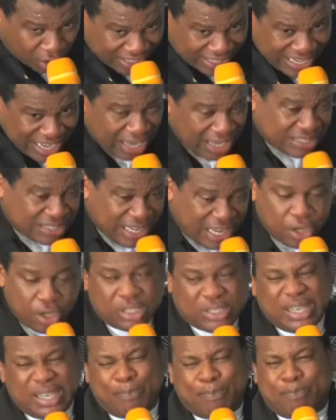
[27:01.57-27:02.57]
now, you
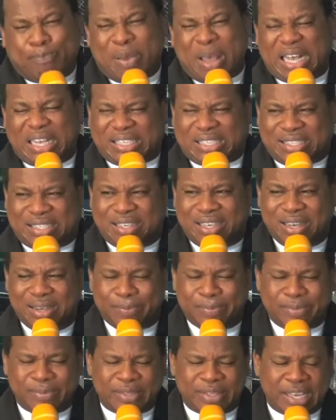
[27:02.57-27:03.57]
say, Pastor,
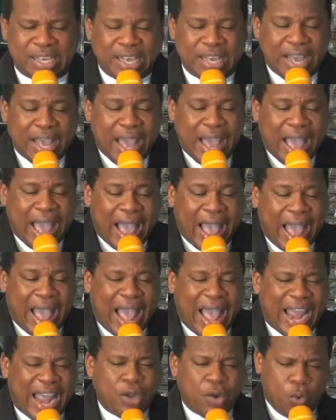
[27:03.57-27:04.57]

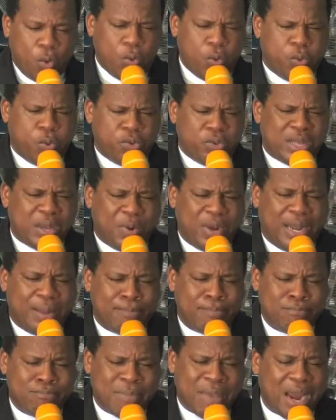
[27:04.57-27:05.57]
I know that when I'm
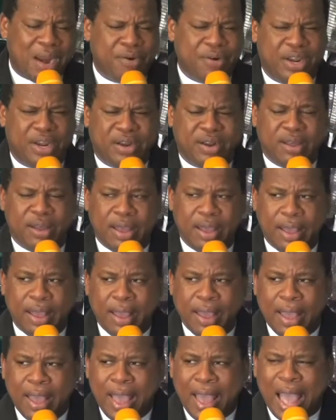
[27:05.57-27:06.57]
married,
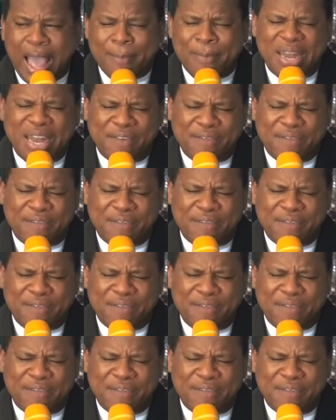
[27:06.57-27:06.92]
I may never